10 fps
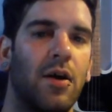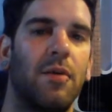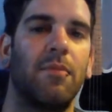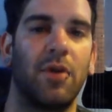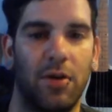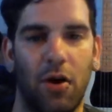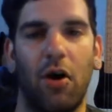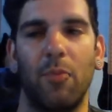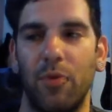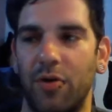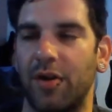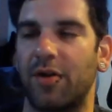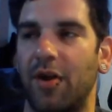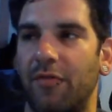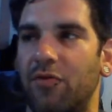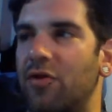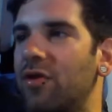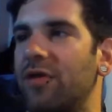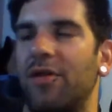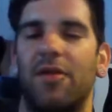guitar music stuff, just
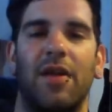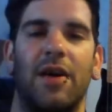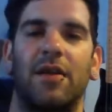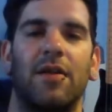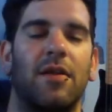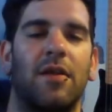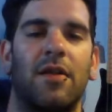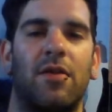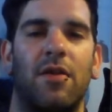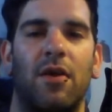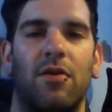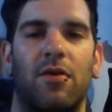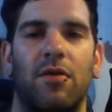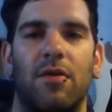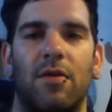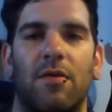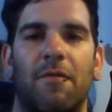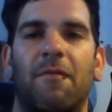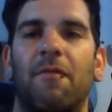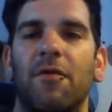because it's like, it's
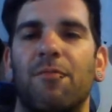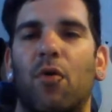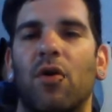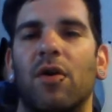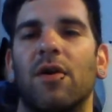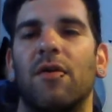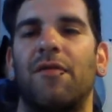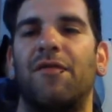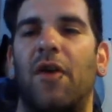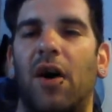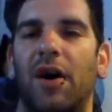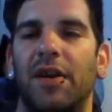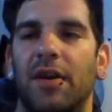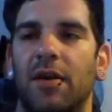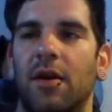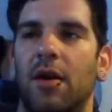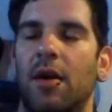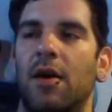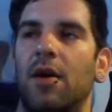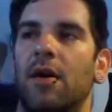more fun, and
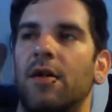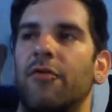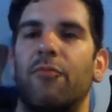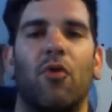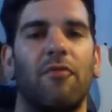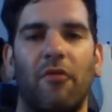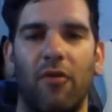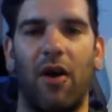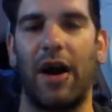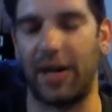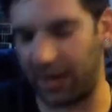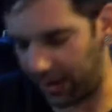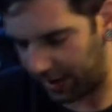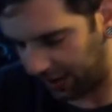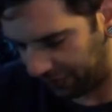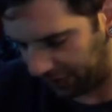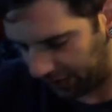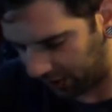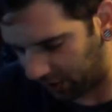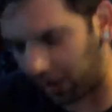there's more of a variety, and I feel like
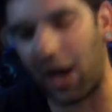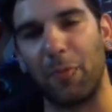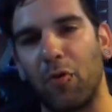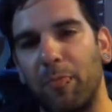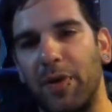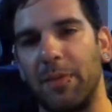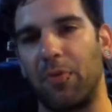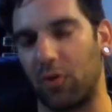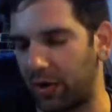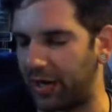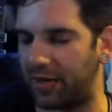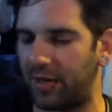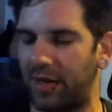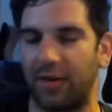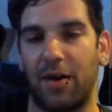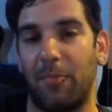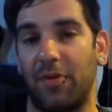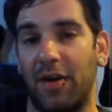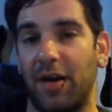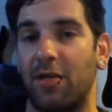a lot more people are into that type of
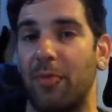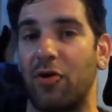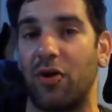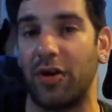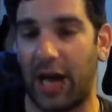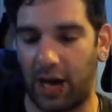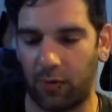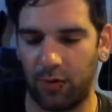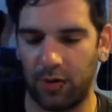thing, especially now